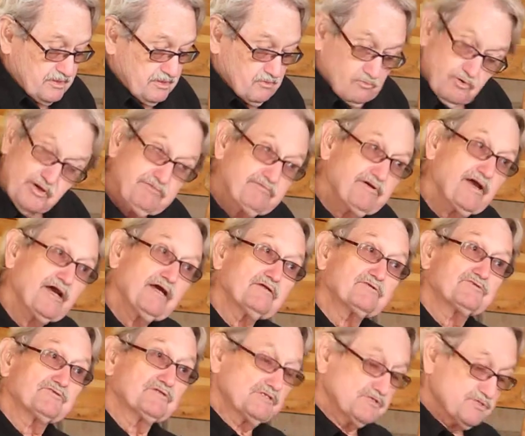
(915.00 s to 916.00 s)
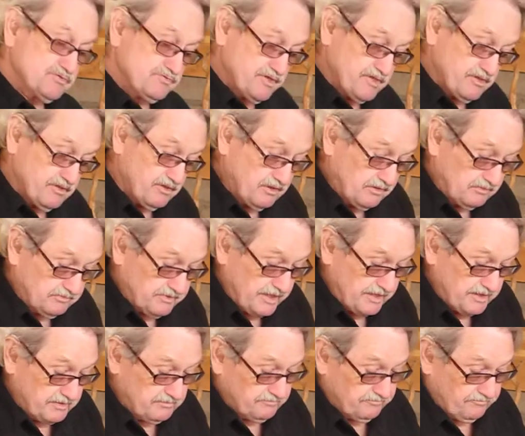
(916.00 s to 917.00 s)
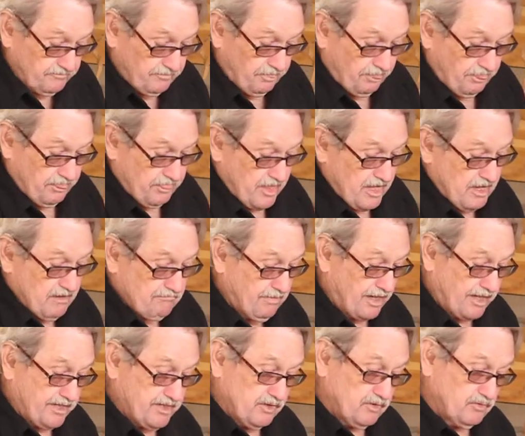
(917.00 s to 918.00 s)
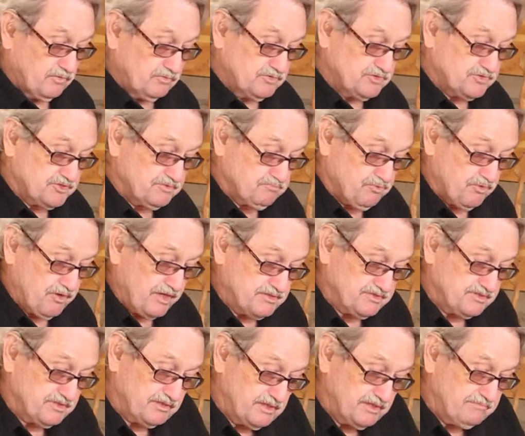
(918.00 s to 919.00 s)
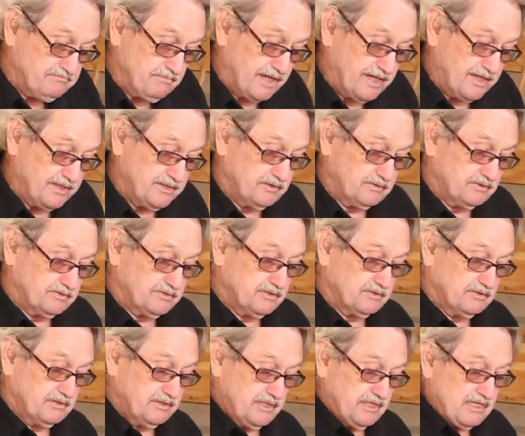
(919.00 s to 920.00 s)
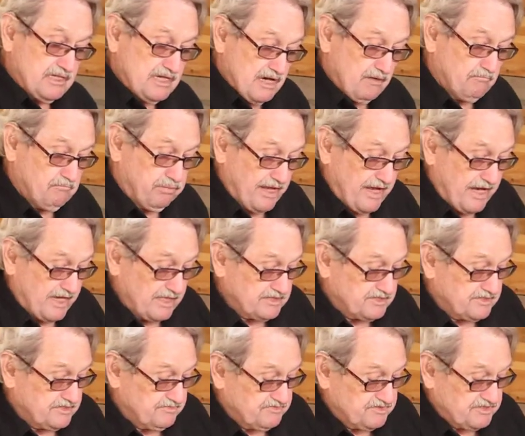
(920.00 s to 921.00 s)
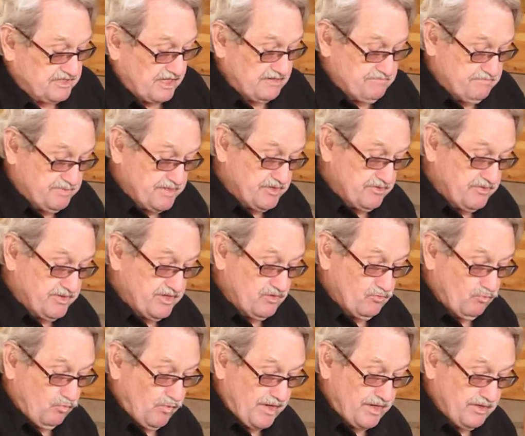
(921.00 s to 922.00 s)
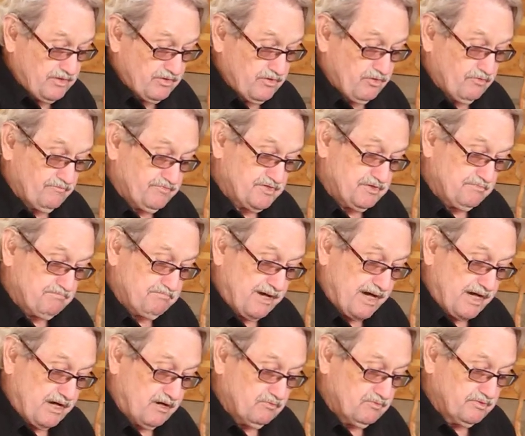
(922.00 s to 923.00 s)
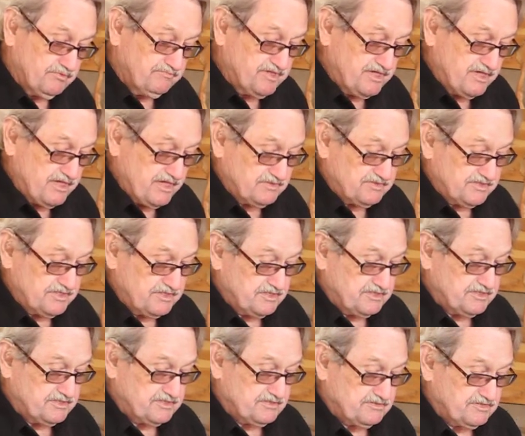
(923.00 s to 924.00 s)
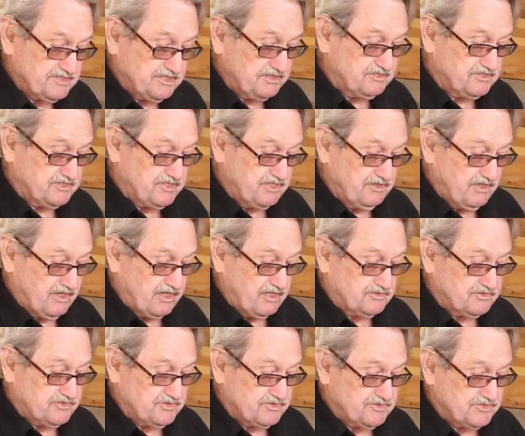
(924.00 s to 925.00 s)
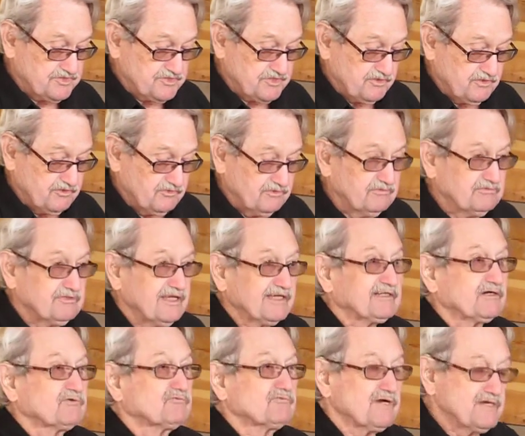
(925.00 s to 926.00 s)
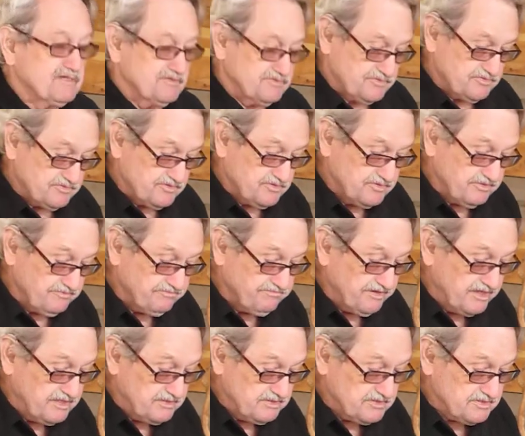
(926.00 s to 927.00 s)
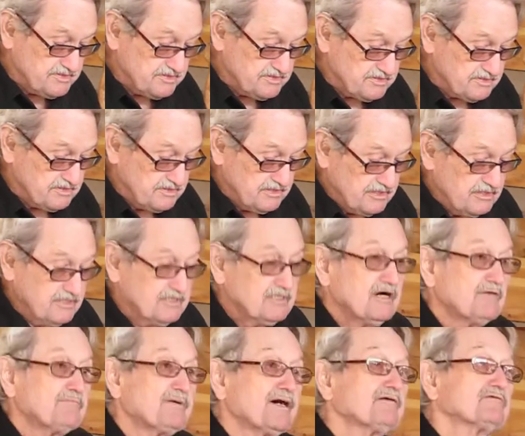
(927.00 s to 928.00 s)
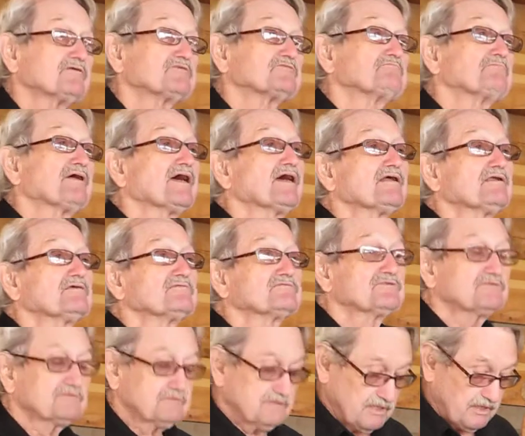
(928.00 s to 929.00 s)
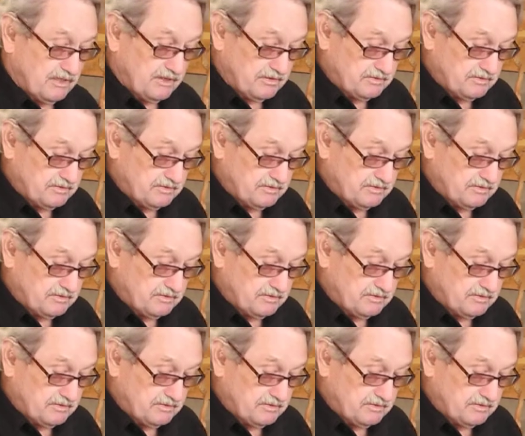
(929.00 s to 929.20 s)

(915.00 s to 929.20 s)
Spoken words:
We've had a century all right. My own surprisingly mild. A blast of Siberian wind over the bow of the Essex, 60 knots or so, like a razor to the face, about as bad as it got.